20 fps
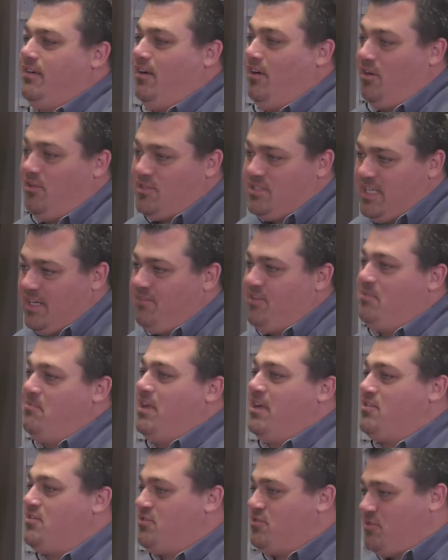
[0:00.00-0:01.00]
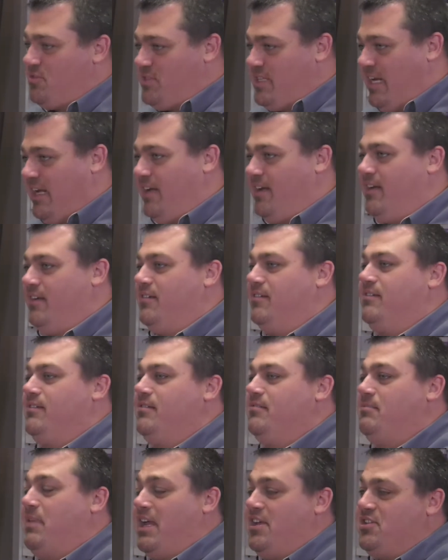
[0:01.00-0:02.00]
all safety measures are taken,
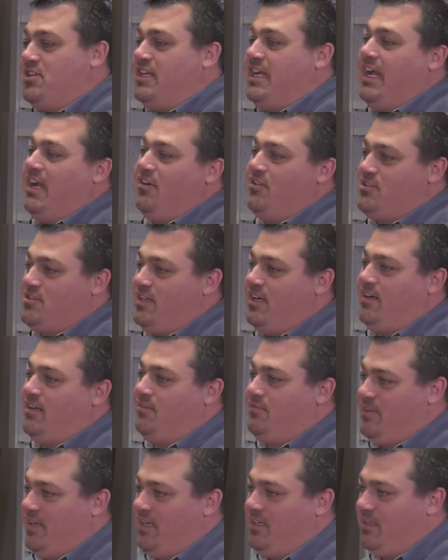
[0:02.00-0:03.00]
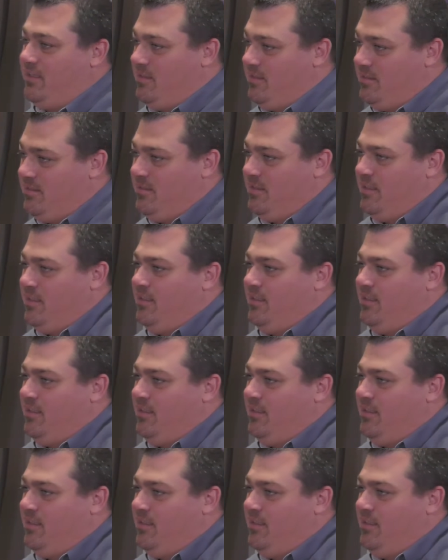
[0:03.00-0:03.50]
patient care is not affected,